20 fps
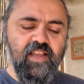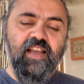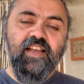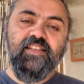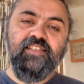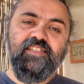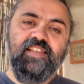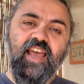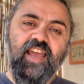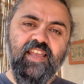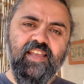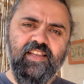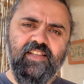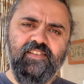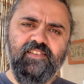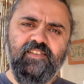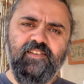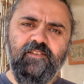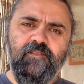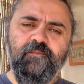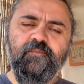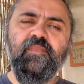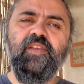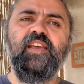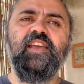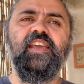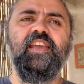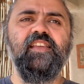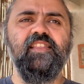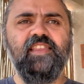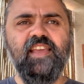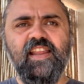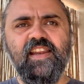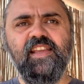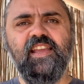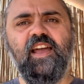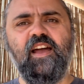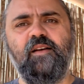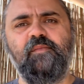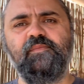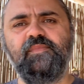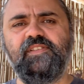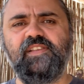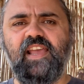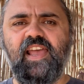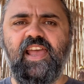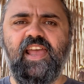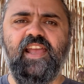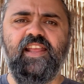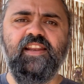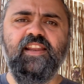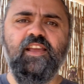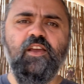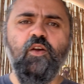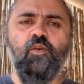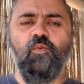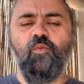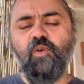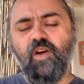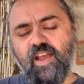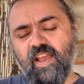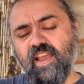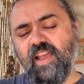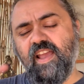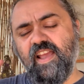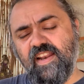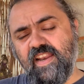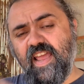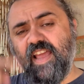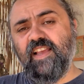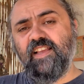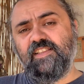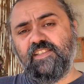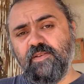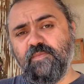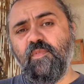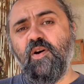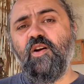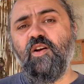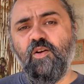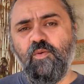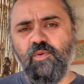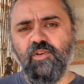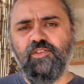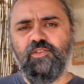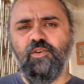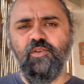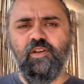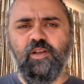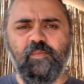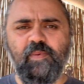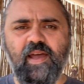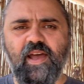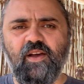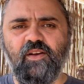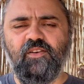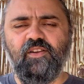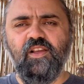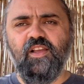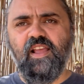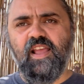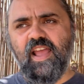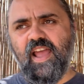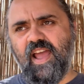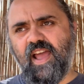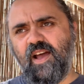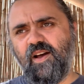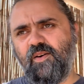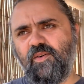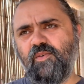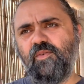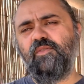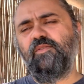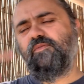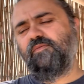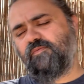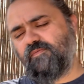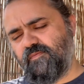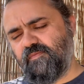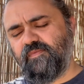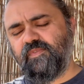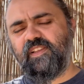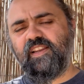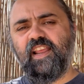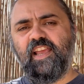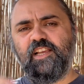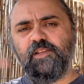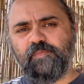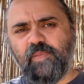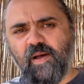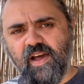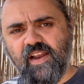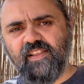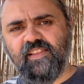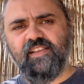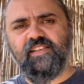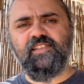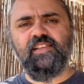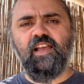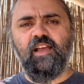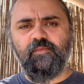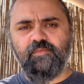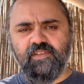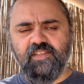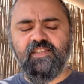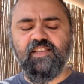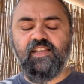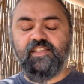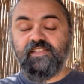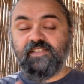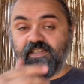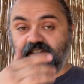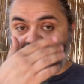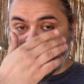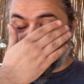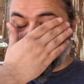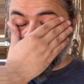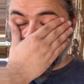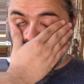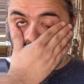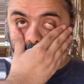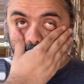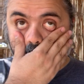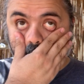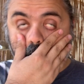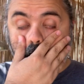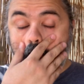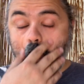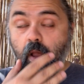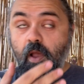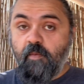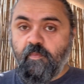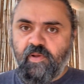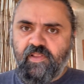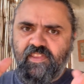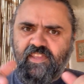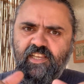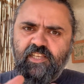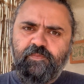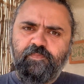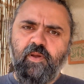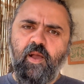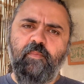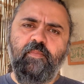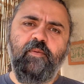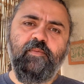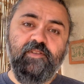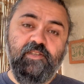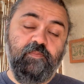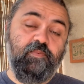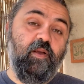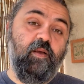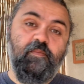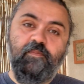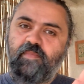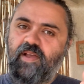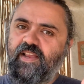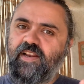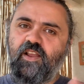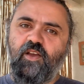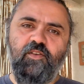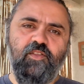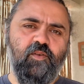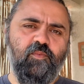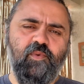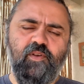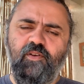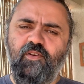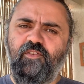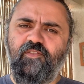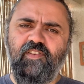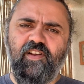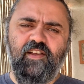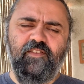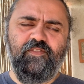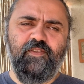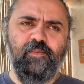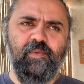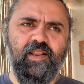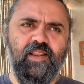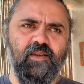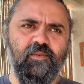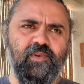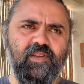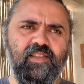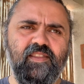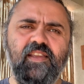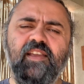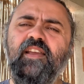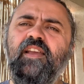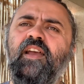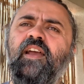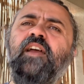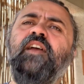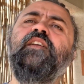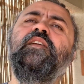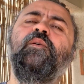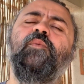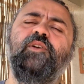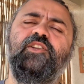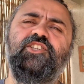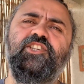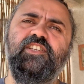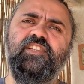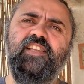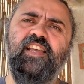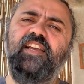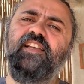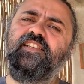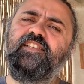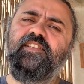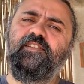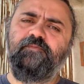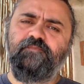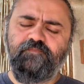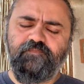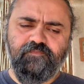Second, he then comes and tomorrow we'll talk about how the next part of the psalm discusses a different problem. But this problem is a problem I know that we're all very familiar with, which is this.